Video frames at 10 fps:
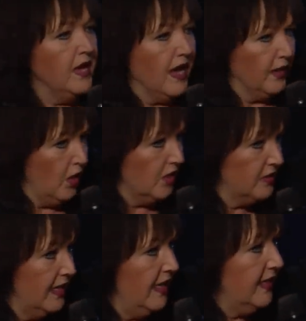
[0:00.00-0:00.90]
and lost
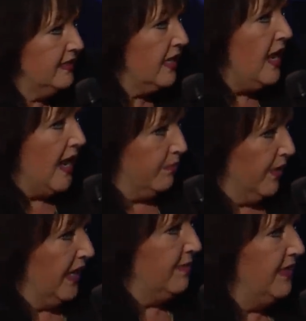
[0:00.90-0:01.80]
kids and
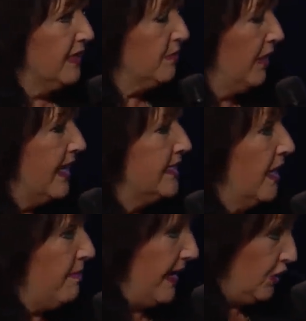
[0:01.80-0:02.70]
bring them in this place
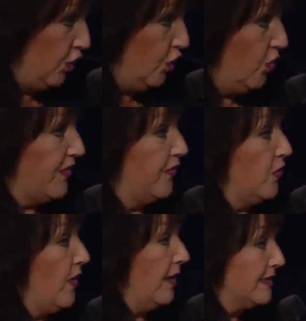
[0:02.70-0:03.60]
and make sure that the
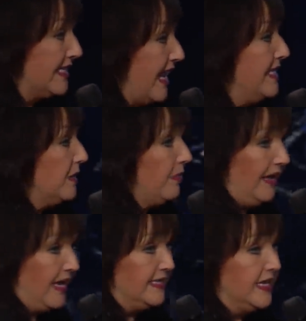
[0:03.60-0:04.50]
ramp stays a
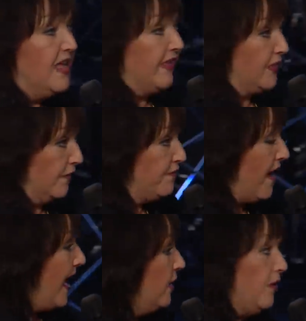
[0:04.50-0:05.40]
place that the
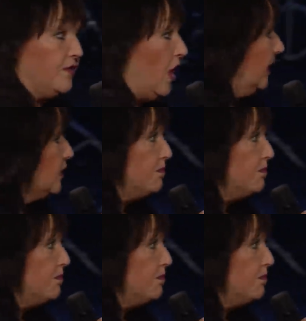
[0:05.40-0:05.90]
fire of God is